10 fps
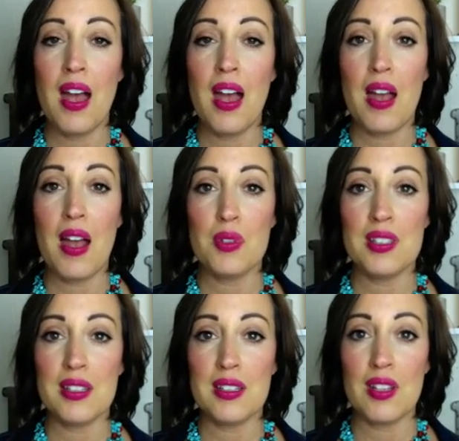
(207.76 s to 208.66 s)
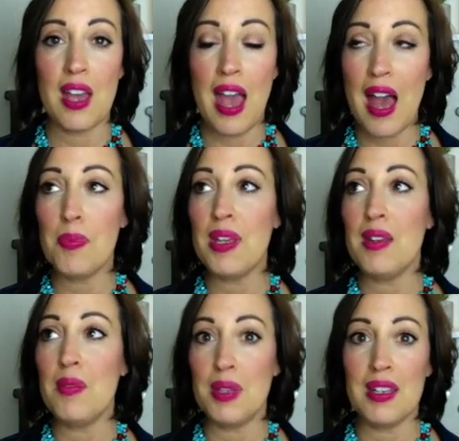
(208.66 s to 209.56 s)
I was
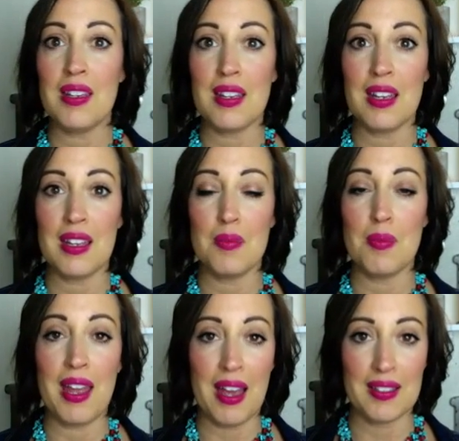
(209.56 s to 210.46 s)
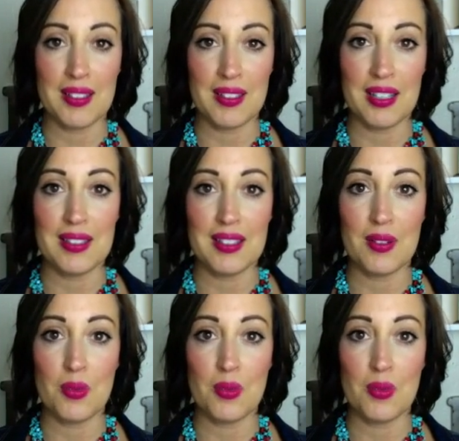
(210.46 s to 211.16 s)
happy being in my excellence,